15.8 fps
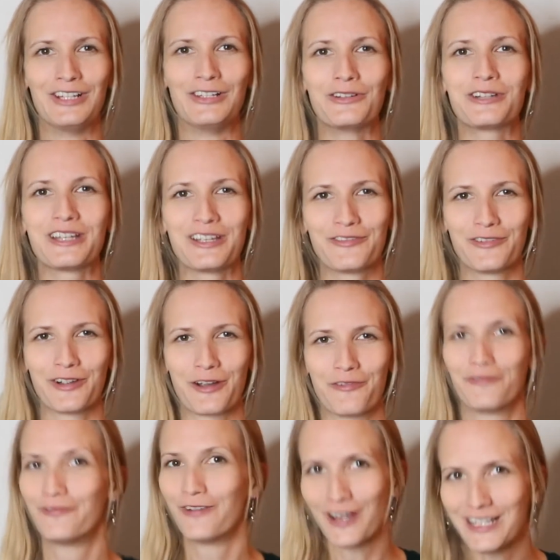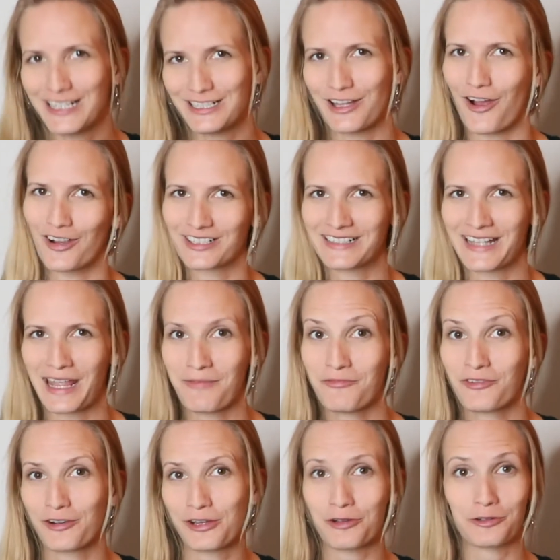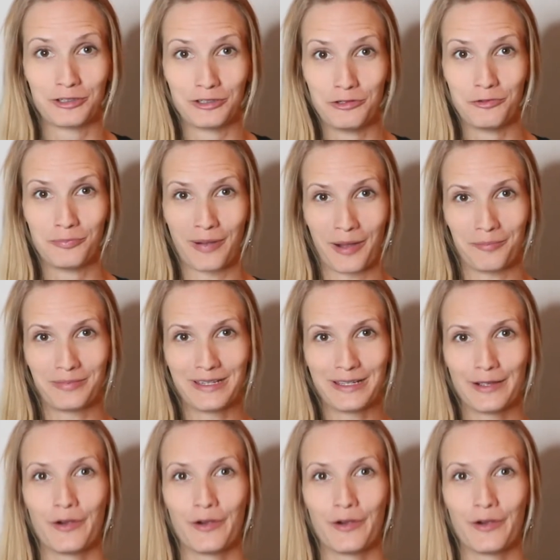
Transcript: Looking for a funny dog name for your new puppy,